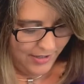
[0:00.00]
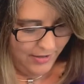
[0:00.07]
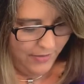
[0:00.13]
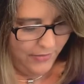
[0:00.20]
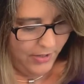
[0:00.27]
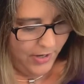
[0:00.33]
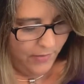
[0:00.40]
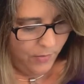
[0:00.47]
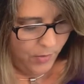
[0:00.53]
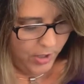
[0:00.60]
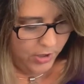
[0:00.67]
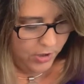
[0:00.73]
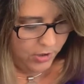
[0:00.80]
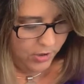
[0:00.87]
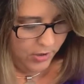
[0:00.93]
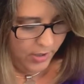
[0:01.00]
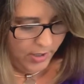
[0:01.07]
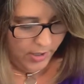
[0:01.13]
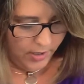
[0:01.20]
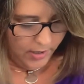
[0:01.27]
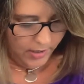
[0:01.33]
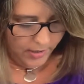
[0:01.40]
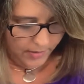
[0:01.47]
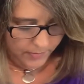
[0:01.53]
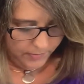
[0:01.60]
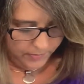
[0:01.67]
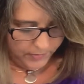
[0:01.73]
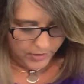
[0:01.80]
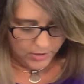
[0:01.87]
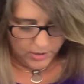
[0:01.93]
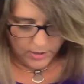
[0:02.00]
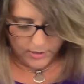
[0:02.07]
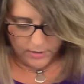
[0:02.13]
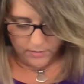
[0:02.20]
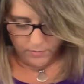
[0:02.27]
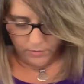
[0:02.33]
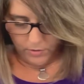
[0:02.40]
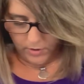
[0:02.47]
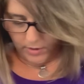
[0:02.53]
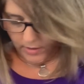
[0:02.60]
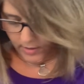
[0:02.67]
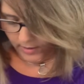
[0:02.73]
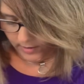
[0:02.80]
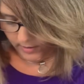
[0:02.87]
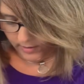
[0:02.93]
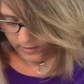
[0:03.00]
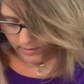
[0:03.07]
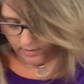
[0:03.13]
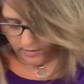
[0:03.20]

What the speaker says: If you haven't watched her, she has some really nice